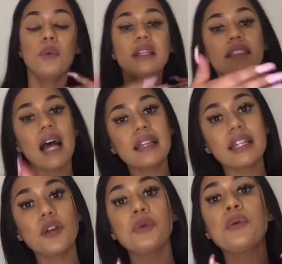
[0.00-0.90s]
We sat
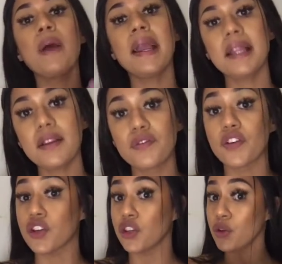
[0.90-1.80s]
there, we waited
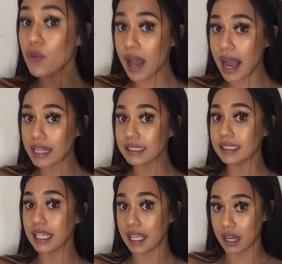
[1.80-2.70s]
for you guys
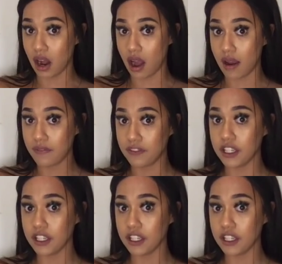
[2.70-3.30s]
to get off.